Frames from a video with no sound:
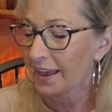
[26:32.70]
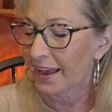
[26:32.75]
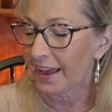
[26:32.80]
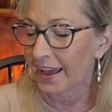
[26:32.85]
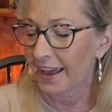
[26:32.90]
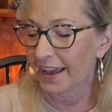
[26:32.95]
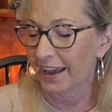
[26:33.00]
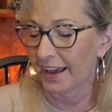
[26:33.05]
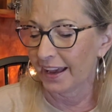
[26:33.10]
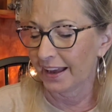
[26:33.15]

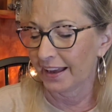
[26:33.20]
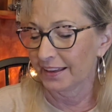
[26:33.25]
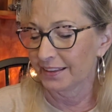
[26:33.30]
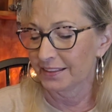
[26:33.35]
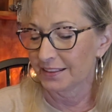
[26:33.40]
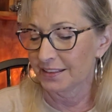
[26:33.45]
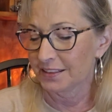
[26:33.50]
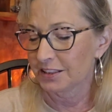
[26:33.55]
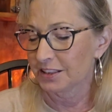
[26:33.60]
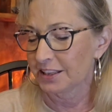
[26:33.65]

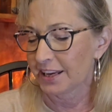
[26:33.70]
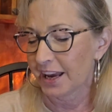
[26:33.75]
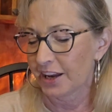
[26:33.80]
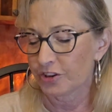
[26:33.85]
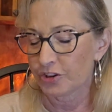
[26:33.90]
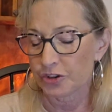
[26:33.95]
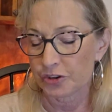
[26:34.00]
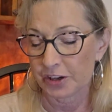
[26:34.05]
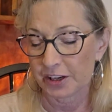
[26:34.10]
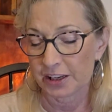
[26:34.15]
And
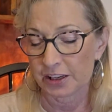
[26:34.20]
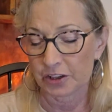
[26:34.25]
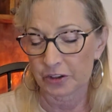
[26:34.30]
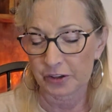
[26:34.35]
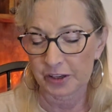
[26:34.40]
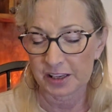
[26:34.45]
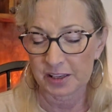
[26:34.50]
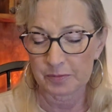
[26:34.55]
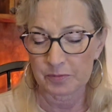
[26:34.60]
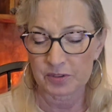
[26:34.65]
tangerine
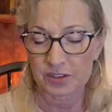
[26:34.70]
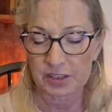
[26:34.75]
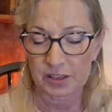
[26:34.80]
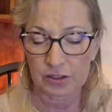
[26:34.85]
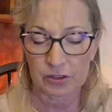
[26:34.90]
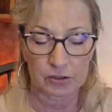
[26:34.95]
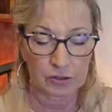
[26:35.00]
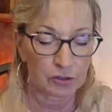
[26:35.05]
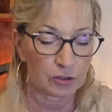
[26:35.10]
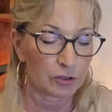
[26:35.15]

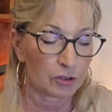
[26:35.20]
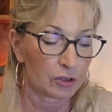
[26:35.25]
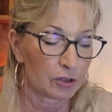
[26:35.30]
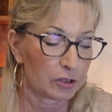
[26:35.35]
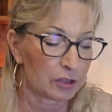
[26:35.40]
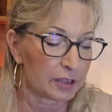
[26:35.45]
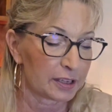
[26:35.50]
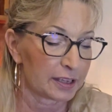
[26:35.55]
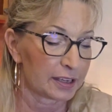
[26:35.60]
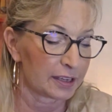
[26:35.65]

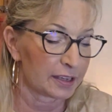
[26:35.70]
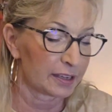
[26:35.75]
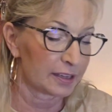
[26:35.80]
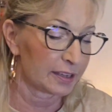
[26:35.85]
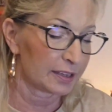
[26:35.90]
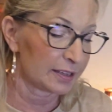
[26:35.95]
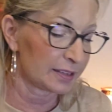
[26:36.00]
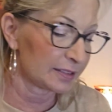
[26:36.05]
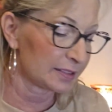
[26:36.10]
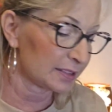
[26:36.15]
creamsicle
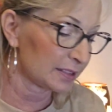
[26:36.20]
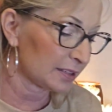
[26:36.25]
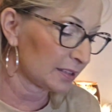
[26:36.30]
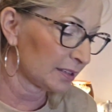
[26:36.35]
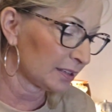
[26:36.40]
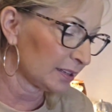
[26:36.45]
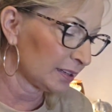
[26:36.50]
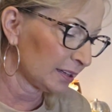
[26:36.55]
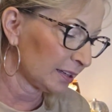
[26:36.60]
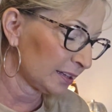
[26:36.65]
is
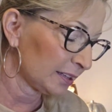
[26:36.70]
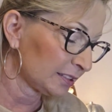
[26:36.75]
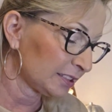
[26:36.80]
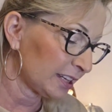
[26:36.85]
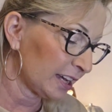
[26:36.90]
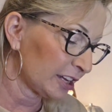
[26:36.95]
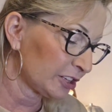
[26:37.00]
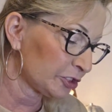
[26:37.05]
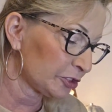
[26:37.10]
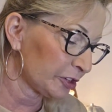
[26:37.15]

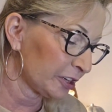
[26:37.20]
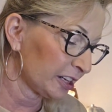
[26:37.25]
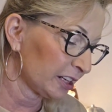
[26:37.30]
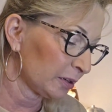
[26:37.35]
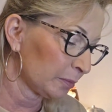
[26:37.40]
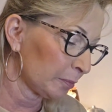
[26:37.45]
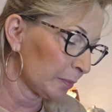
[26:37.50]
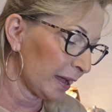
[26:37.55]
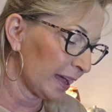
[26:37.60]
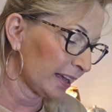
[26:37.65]
tangerine,
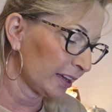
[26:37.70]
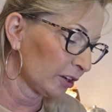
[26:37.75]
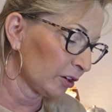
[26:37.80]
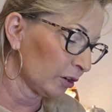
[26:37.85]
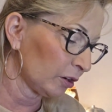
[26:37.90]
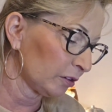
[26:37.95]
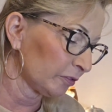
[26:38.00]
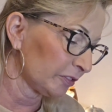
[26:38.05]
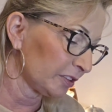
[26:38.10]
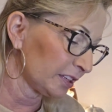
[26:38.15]

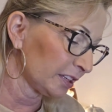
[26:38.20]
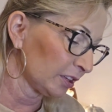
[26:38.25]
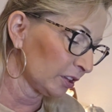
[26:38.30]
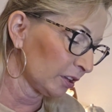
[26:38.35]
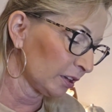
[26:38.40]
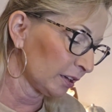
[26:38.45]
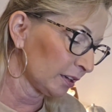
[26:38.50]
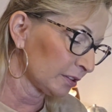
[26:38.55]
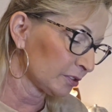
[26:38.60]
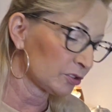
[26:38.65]
mango,
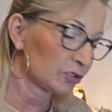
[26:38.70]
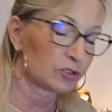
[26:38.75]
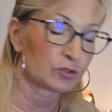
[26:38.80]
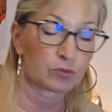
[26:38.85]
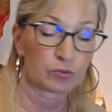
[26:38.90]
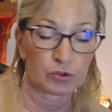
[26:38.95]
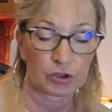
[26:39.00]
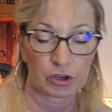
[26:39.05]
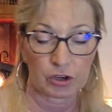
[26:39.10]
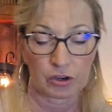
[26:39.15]
vanilla,
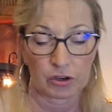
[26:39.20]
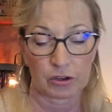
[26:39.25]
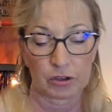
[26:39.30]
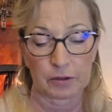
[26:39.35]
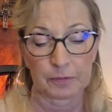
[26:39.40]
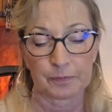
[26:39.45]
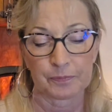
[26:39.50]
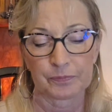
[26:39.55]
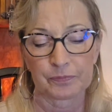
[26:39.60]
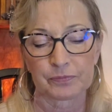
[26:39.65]
swirl.
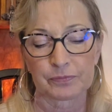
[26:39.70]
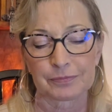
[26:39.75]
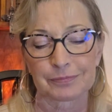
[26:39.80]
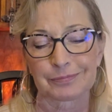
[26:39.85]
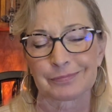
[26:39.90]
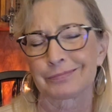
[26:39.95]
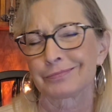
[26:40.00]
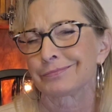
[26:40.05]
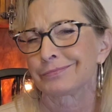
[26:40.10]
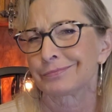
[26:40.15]

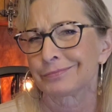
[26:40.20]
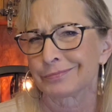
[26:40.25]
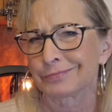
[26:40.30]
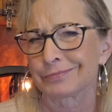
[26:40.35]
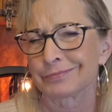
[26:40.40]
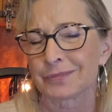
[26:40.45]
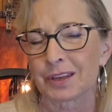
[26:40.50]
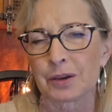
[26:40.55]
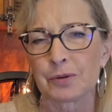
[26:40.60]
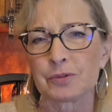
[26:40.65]

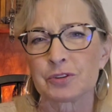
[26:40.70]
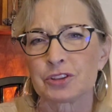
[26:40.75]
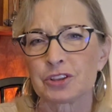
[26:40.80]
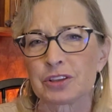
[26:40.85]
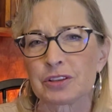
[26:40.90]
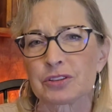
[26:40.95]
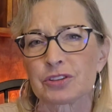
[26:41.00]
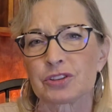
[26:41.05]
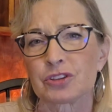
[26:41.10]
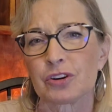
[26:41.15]
It was
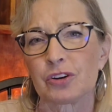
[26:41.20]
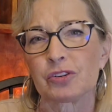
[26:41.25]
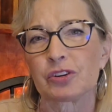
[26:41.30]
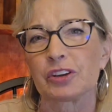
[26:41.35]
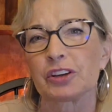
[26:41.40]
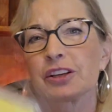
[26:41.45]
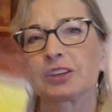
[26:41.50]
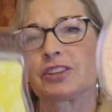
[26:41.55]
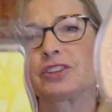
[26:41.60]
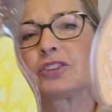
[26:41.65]
just so good, you